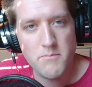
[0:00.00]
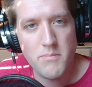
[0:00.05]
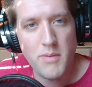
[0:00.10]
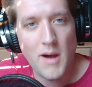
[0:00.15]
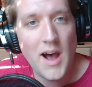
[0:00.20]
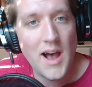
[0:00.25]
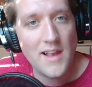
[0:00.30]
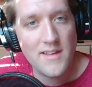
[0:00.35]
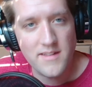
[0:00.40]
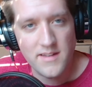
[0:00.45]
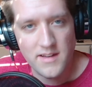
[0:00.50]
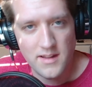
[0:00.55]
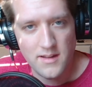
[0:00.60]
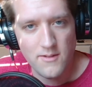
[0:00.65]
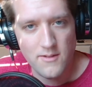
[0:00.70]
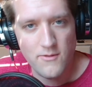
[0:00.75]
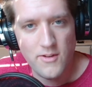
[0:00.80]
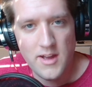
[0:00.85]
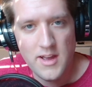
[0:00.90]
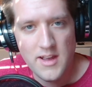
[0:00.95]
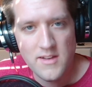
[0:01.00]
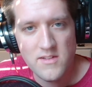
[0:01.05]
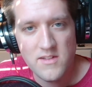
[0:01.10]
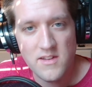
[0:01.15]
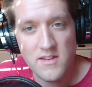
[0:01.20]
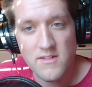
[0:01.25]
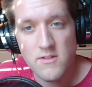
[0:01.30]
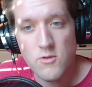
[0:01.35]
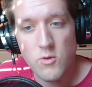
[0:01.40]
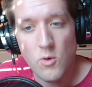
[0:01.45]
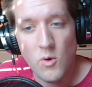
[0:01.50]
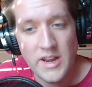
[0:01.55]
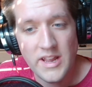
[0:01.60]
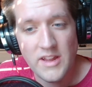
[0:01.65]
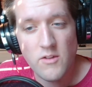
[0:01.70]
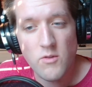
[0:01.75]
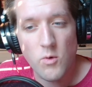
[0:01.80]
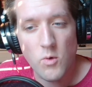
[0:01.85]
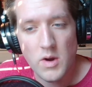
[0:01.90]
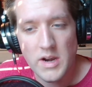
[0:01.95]
positive since
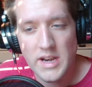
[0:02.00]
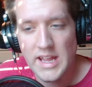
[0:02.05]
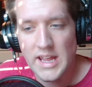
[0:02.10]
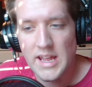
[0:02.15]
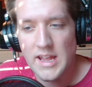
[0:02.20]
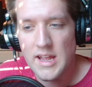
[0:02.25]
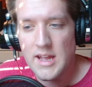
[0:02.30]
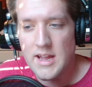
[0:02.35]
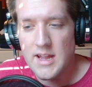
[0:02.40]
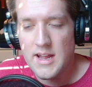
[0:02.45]
2020.